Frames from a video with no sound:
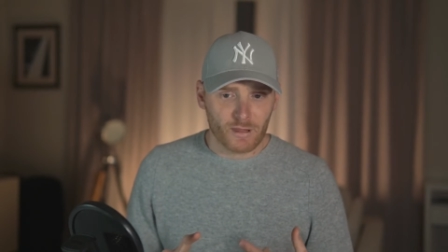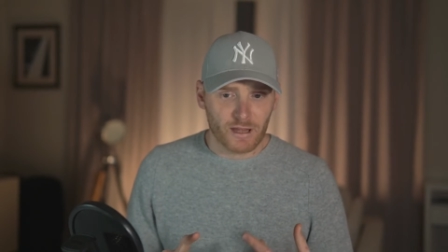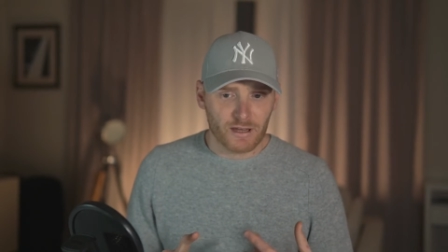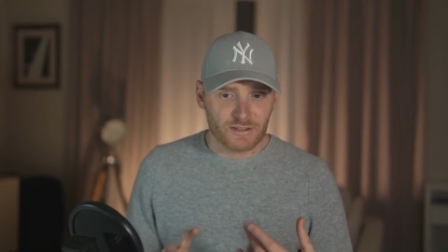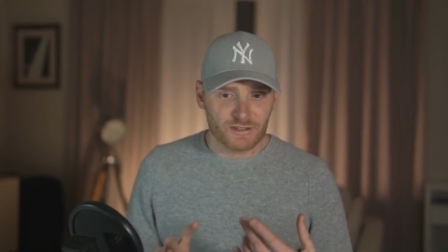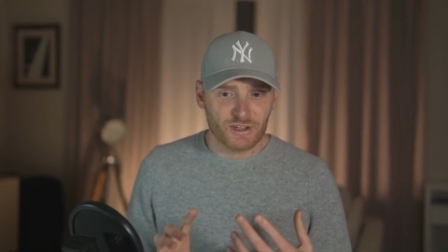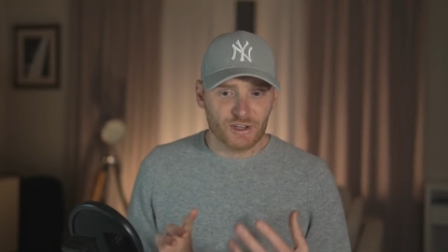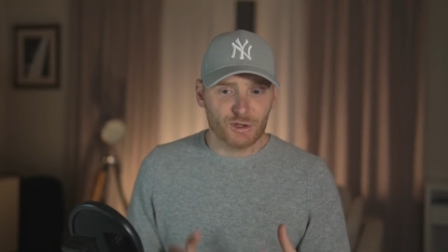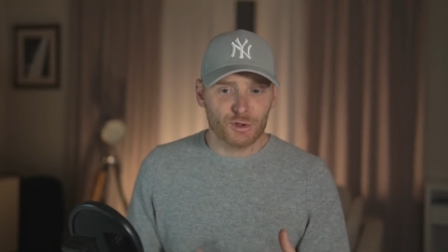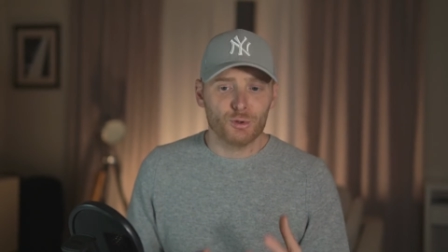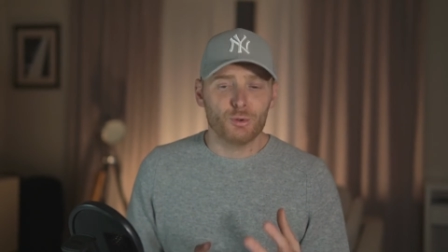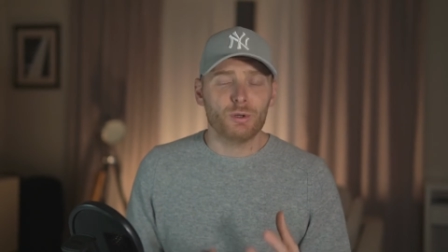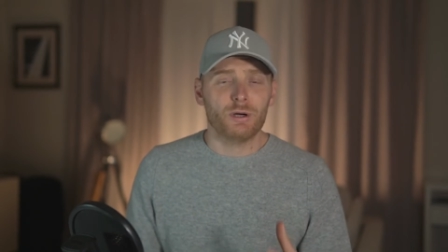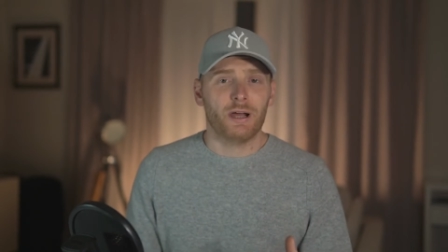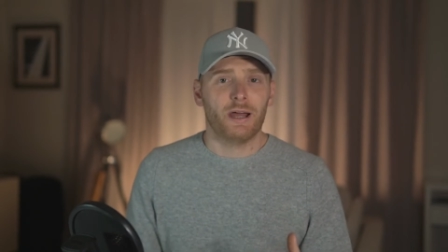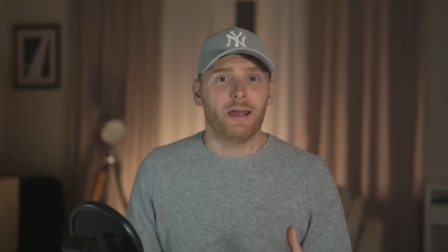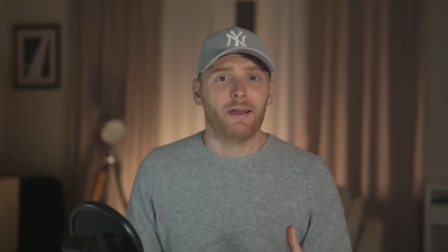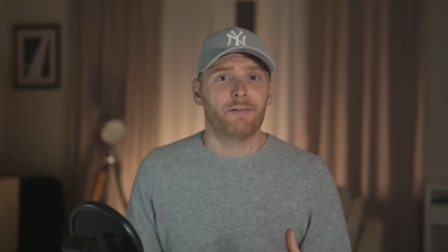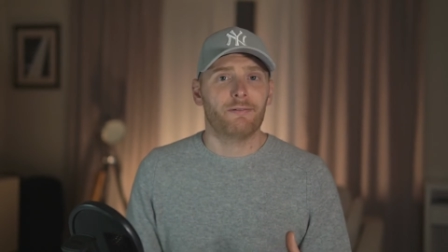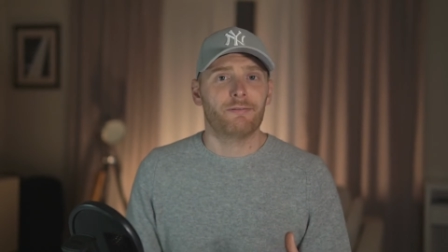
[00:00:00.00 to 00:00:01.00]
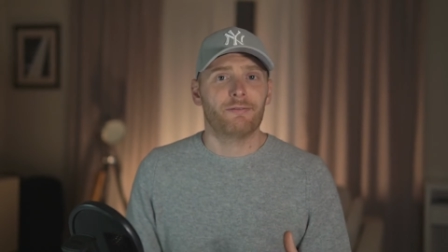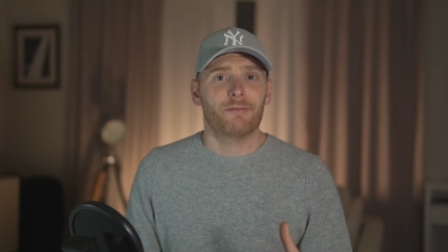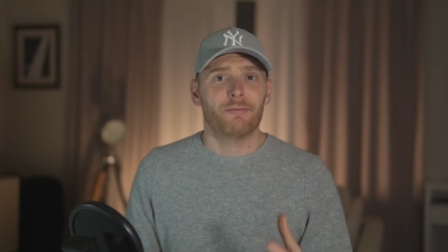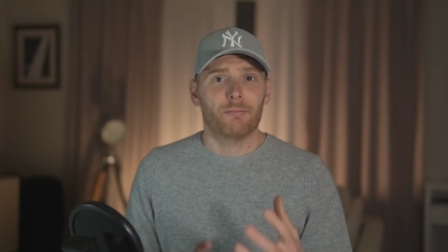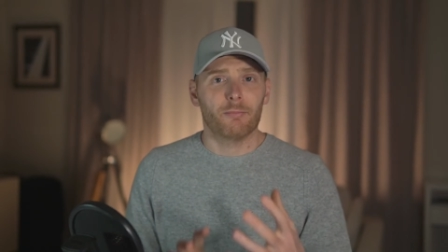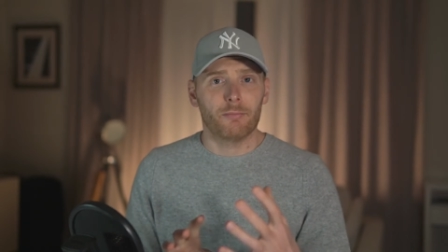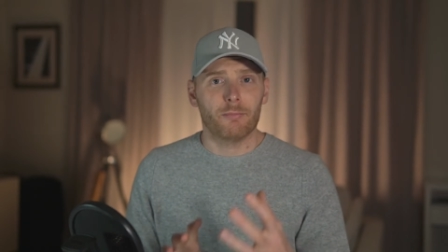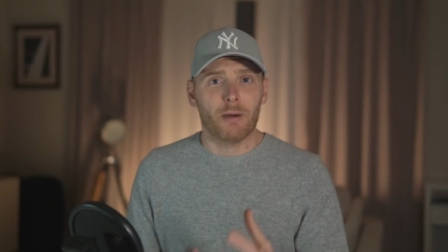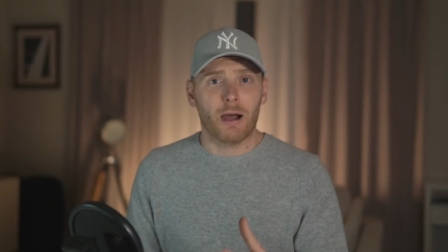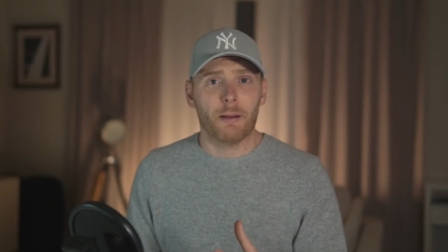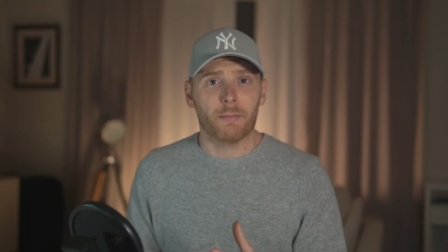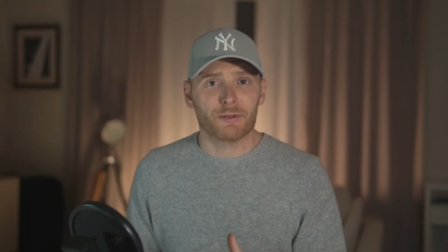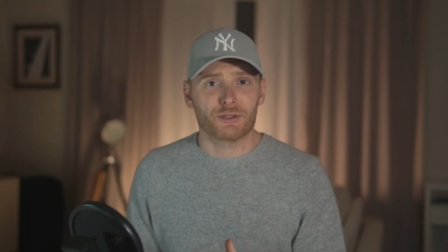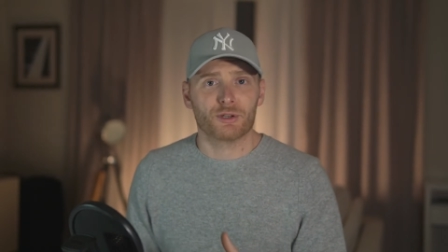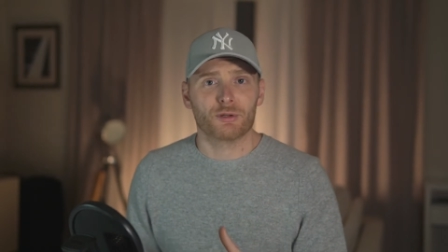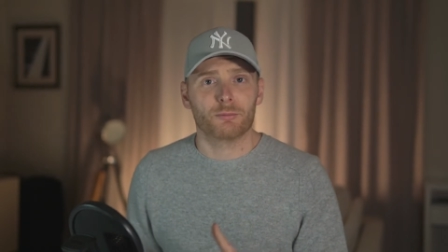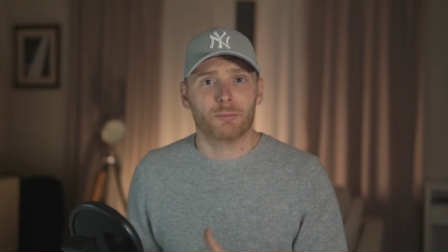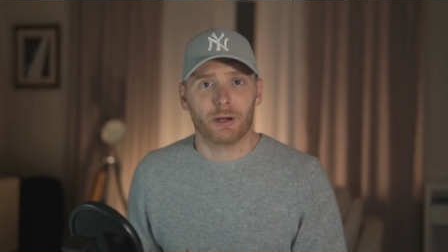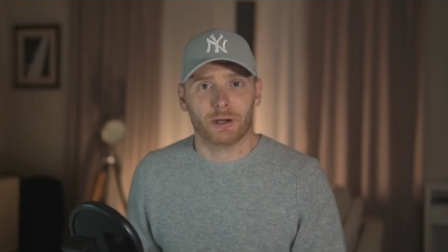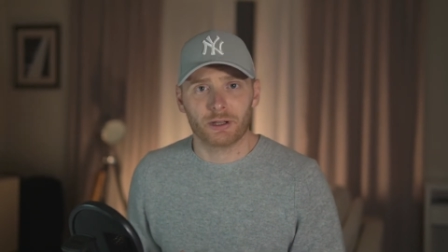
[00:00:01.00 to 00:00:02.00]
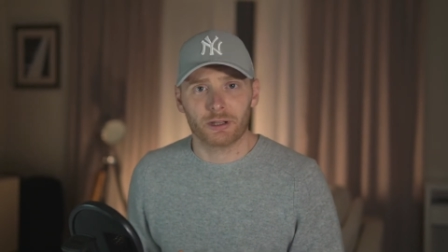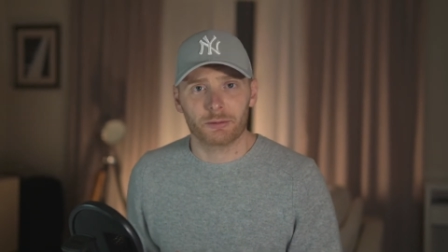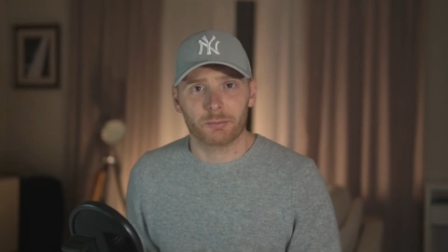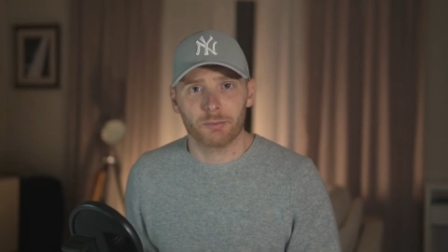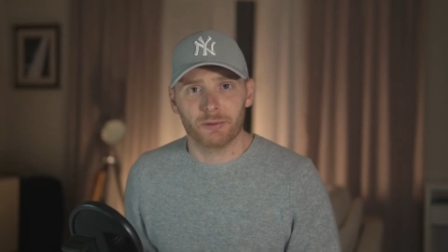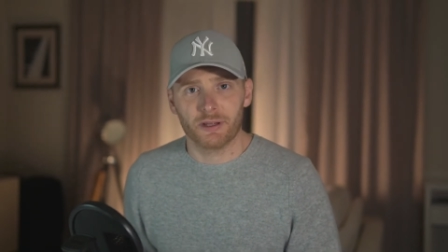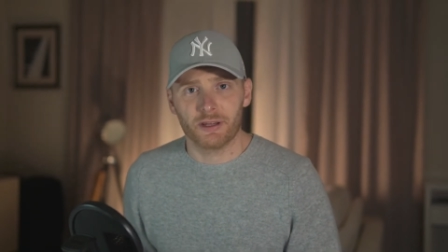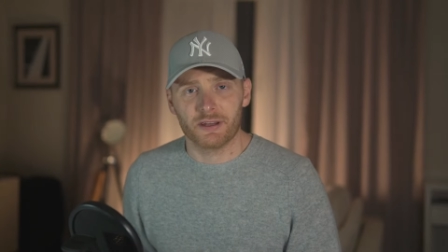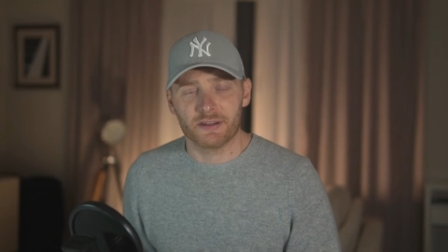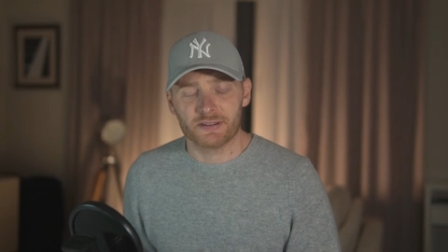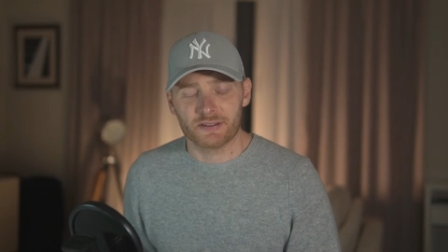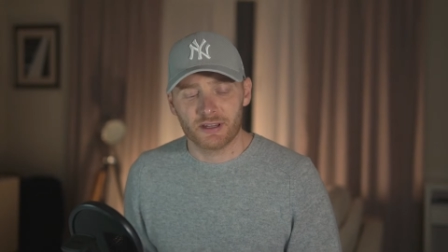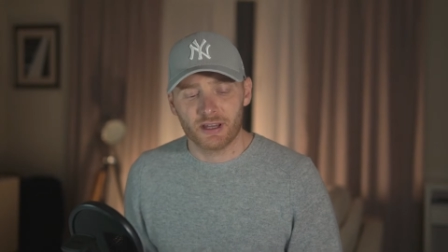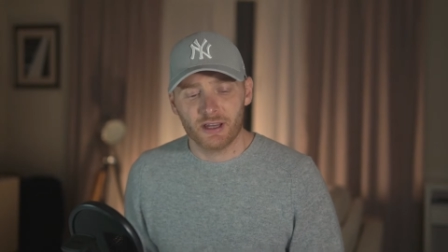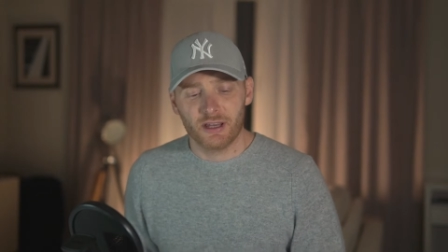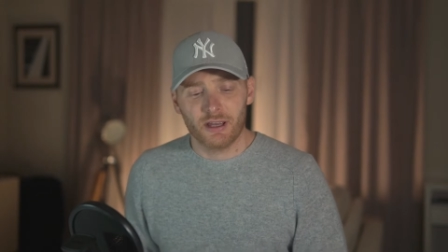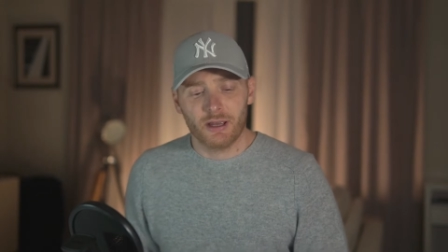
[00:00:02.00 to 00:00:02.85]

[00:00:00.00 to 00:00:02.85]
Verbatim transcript: they do have Amazon marketplace,